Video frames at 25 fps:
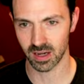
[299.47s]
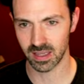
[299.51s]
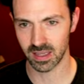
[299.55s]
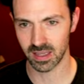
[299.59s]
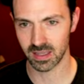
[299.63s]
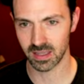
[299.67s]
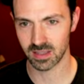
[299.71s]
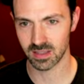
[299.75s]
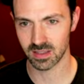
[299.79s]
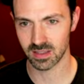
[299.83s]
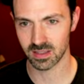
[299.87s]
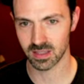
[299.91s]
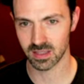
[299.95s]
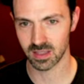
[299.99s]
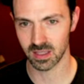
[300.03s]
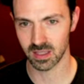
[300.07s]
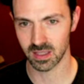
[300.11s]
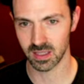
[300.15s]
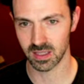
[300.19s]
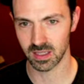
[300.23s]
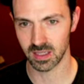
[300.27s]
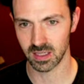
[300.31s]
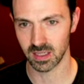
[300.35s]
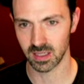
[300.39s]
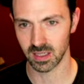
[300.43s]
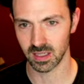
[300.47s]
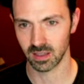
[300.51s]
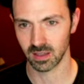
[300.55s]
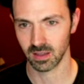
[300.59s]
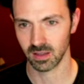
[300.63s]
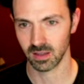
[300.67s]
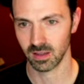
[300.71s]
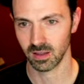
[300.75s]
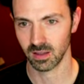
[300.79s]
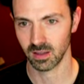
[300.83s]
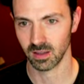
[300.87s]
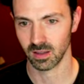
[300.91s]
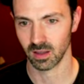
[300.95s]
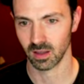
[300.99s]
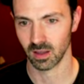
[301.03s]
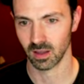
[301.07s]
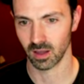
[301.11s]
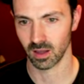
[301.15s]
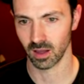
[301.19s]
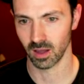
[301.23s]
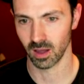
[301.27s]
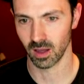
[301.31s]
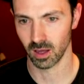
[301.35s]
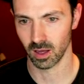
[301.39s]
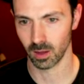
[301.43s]
is the
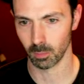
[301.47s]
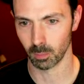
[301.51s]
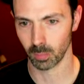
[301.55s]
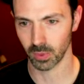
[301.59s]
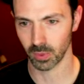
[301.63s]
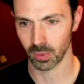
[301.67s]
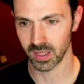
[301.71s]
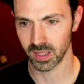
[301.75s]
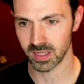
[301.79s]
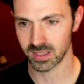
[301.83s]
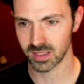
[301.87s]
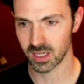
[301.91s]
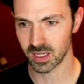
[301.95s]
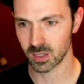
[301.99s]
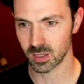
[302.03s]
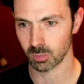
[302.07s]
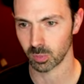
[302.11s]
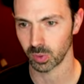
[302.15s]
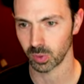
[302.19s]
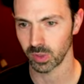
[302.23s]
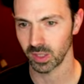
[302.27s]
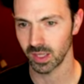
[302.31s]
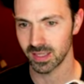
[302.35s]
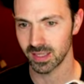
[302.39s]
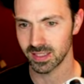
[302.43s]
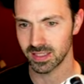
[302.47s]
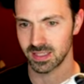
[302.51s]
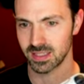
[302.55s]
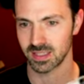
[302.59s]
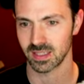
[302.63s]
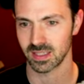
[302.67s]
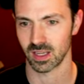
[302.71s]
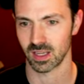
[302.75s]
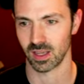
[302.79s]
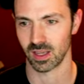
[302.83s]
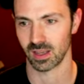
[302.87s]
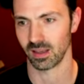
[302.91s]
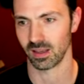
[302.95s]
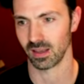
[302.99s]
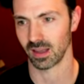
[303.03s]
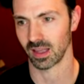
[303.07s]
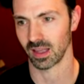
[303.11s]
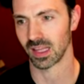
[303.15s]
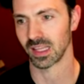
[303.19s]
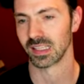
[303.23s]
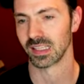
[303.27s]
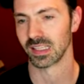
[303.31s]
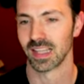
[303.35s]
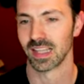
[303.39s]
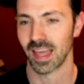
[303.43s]
um, PlayStation Plus
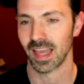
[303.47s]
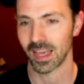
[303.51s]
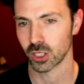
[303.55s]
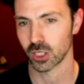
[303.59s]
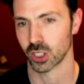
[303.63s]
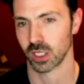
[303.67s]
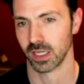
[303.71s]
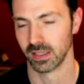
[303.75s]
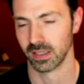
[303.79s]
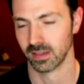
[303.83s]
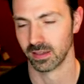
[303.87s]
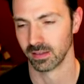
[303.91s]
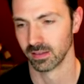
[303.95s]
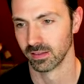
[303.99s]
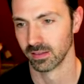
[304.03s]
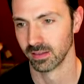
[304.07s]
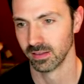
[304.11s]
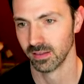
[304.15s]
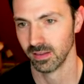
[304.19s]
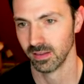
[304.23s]
collection,